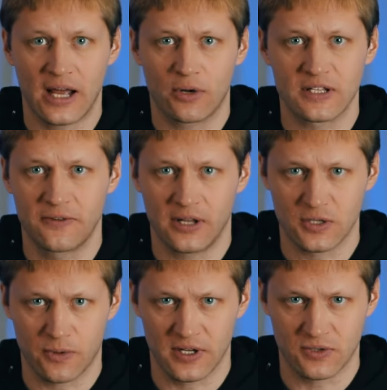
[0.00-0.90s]
anyone's
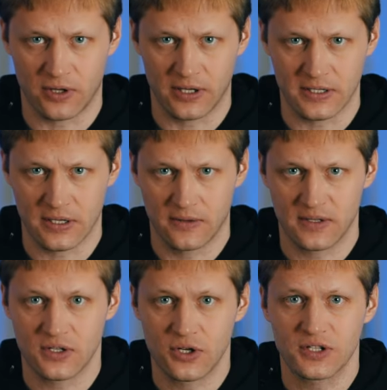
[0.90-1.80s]
feelings with this release.
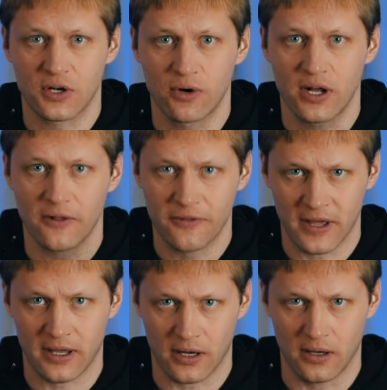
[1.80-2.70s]
This is just a critical
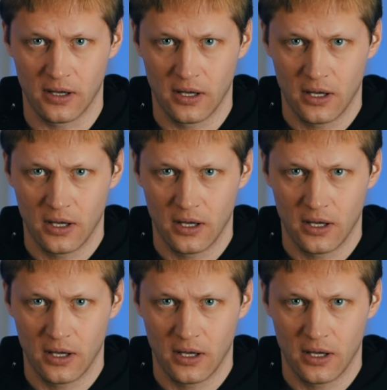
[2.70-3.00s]
thinking.